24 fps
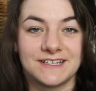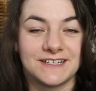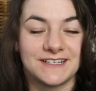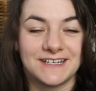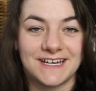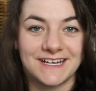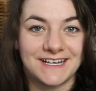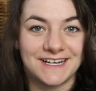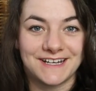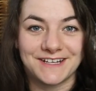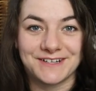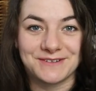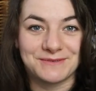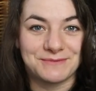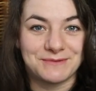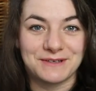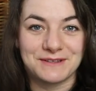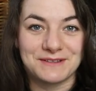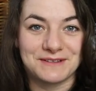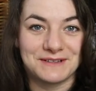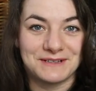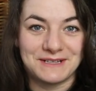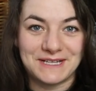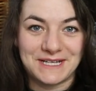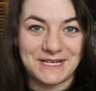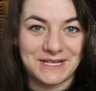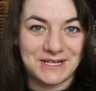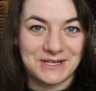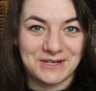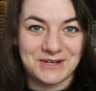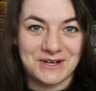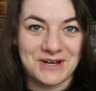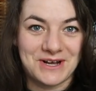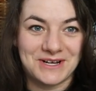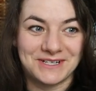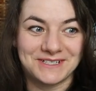knitting with
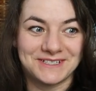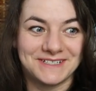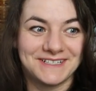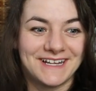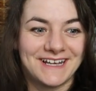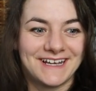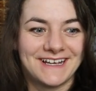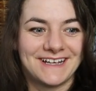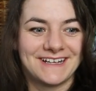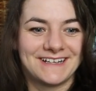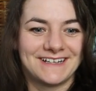linen cotton,